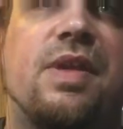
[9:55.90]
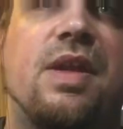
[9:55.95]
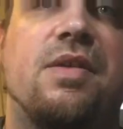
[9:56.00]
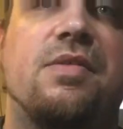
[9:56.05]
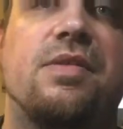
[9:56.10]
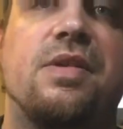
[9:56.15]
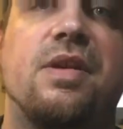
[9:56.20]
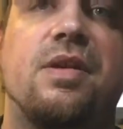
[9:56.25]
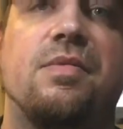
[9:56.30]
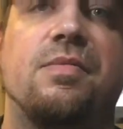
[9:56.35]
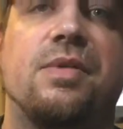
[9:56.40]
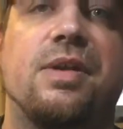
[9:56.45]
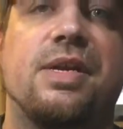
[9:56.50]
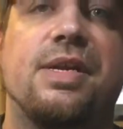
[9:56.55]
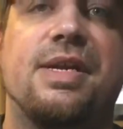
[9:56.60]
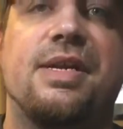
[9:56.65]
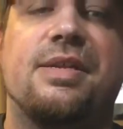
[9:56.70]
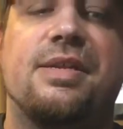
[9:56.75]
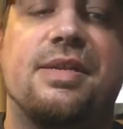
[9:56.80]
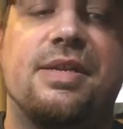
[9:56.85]
down here. We're going
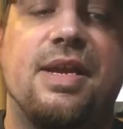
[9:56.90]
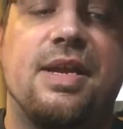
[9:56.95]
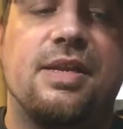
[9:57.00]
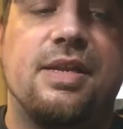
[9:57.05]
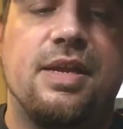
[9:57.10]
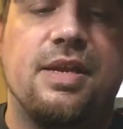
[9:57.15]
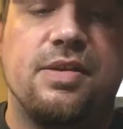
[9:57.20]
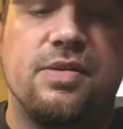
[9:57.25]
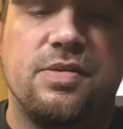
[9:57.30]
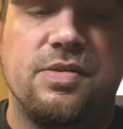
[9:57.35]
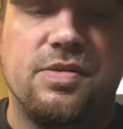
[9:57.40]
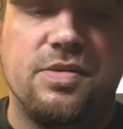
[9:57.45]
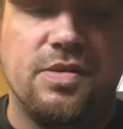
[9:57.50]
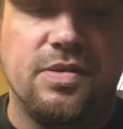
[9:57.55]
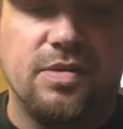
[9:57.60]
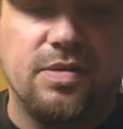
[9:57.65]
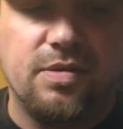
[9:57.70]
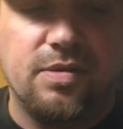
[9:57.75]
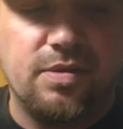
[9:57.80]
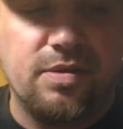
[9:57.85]
to get to that later.
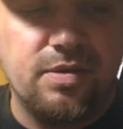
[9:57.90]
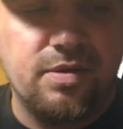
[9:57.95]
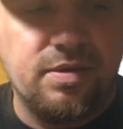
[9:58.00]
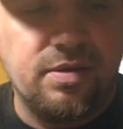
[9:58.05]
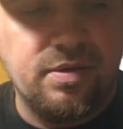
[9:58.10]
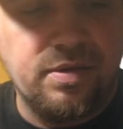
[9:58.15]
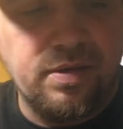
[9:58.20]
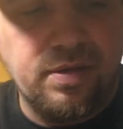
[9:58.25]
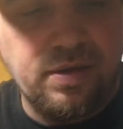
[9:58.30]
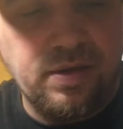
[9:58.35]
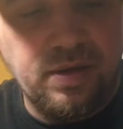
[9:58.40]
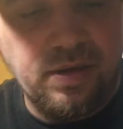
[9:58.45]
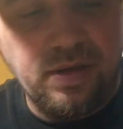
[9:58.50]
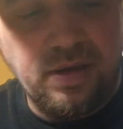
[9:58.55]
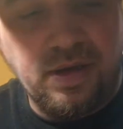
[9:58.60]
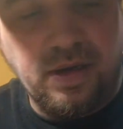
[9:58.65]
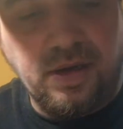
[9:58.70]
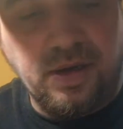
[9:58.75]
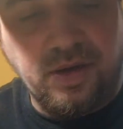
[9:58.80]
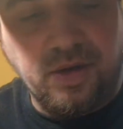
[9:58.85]
So
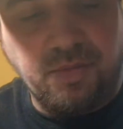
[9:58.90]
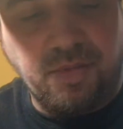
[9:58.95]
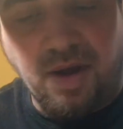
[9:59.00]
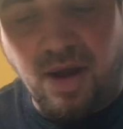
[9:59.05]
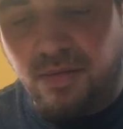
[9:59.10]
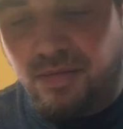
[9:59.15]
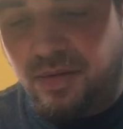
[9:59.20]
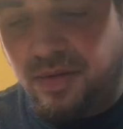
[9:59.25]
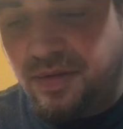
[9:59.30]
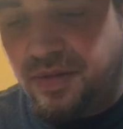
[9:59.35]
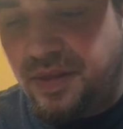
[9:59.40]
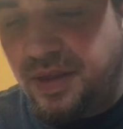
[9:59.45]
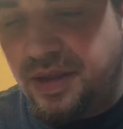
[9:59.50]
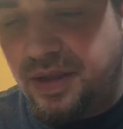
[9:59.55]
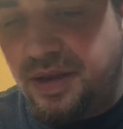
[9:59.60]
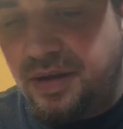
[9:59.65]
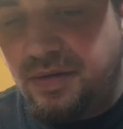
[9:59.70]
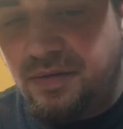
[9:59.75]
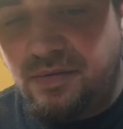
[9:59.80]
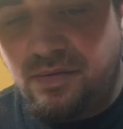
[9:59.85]
you're probably
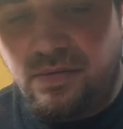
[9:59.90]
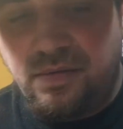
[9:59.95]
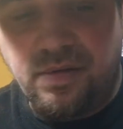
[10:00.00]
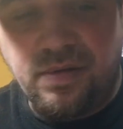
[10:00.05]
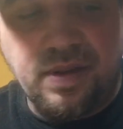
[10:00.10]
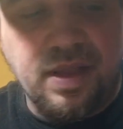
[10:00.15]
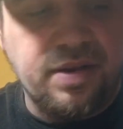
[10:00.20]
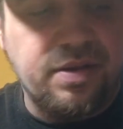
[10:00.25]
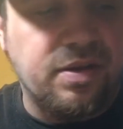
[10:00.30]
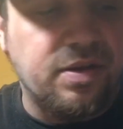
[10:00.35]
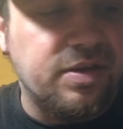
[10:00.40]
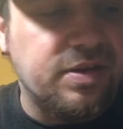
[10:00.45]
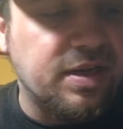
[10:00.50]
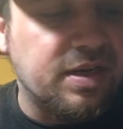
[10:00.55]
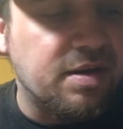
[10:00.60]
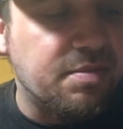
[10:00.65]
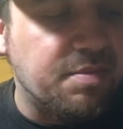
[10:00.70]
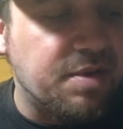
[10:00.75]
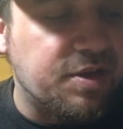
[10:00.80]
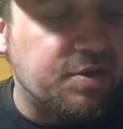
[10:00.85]
thinking that looks
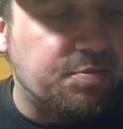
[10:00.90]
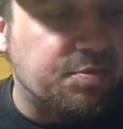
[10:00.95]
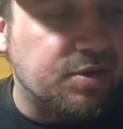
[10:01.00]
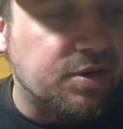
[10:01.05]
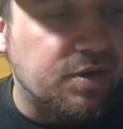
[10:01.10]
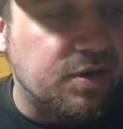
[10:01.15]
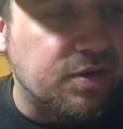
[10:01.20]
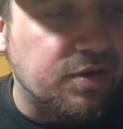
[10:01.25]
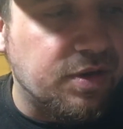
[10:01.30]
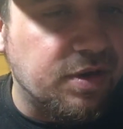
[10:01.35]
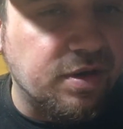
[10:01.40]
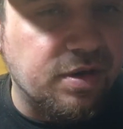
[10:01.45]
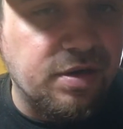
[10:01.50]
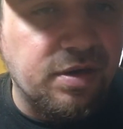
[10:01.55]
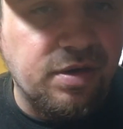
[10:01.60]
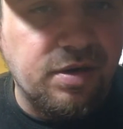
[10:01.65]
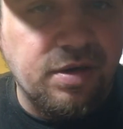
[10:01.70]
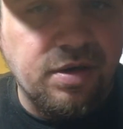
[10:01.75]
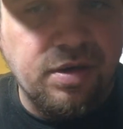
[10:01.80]
like a mess below there.